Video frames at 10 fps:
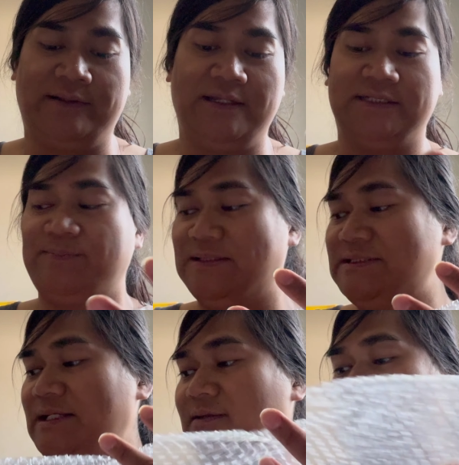I think it's
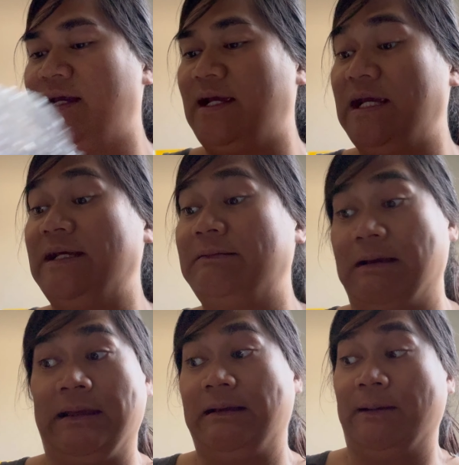busy, then
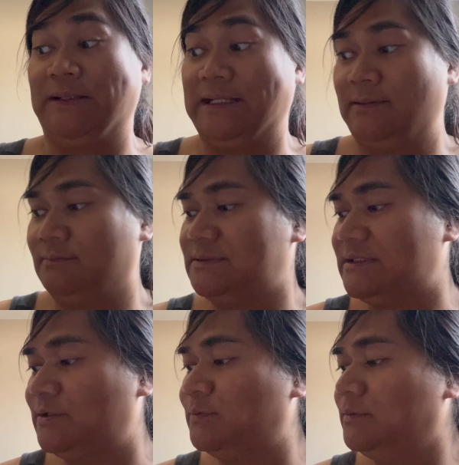I ain't coming down.
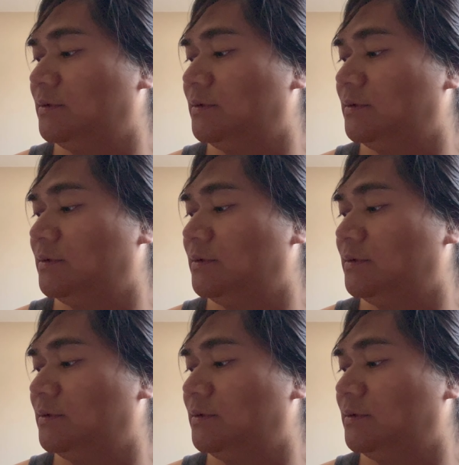So